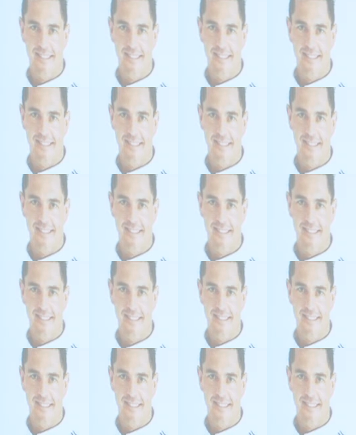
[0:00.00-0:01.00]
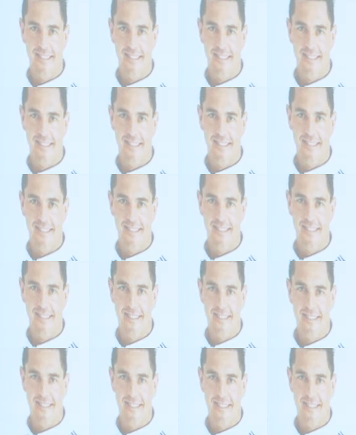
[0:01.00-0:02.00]

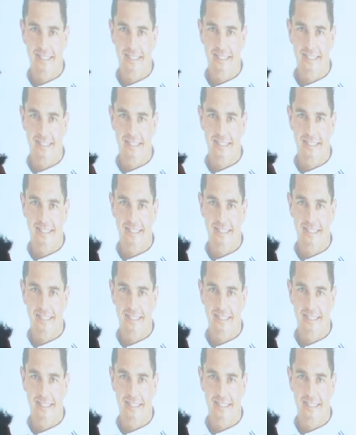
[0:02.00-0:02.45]
(silence)